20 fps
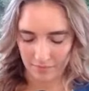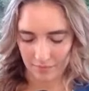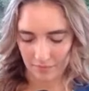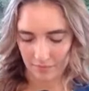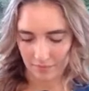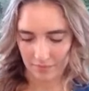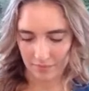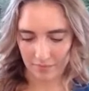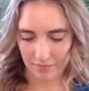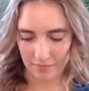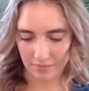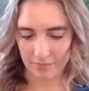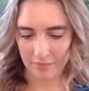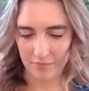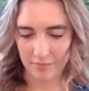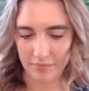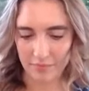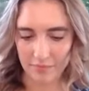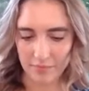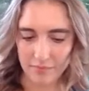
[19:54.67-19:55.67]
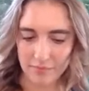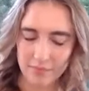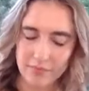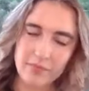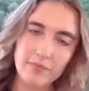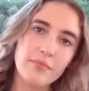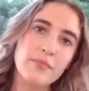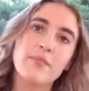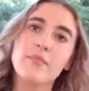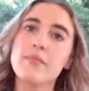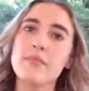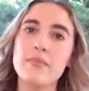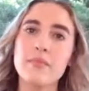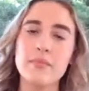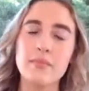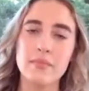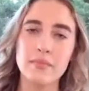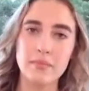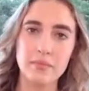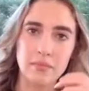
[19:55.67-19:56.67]

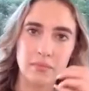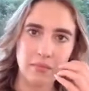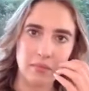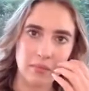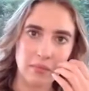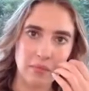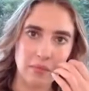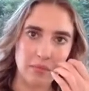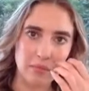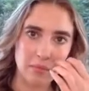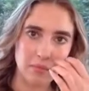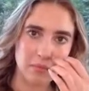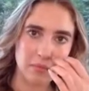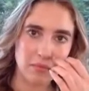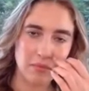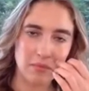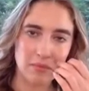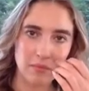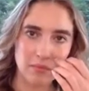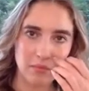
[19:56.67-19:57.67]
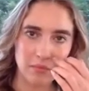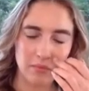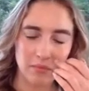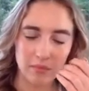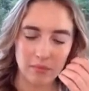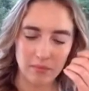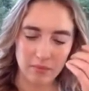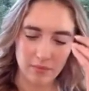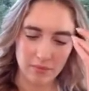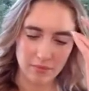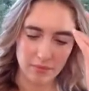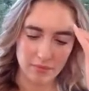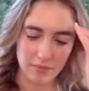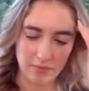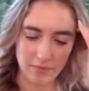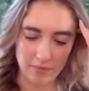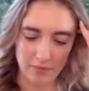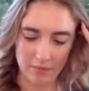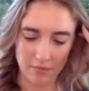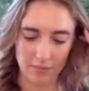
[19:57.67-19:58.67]

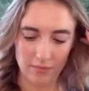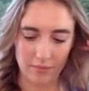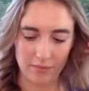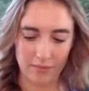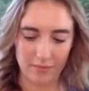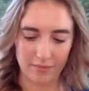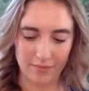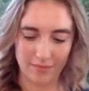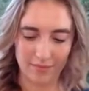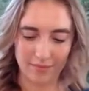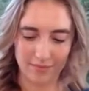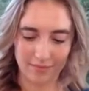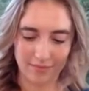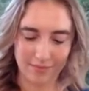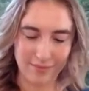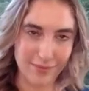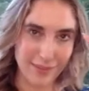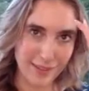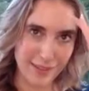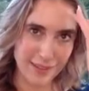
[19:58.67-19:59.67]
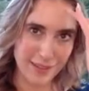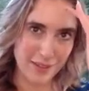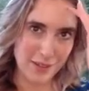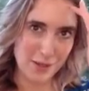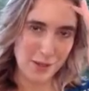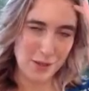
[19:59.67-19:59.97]
(silent)